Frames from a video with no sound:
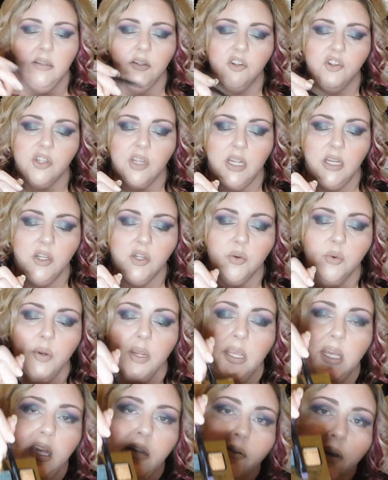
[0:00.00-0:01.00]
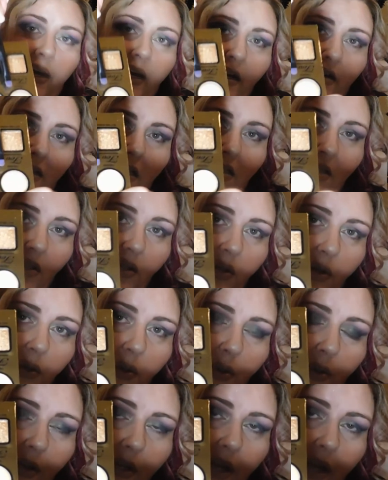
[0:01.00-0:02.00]
the shade Twinkie right here that's a
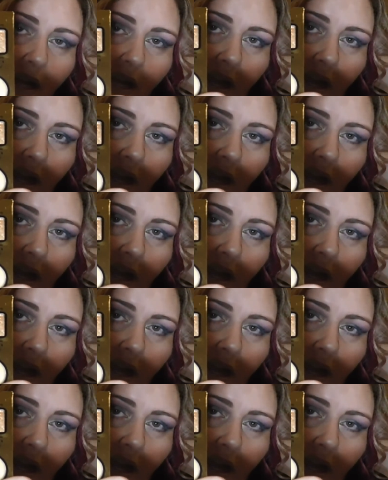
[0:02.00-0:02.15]
gold,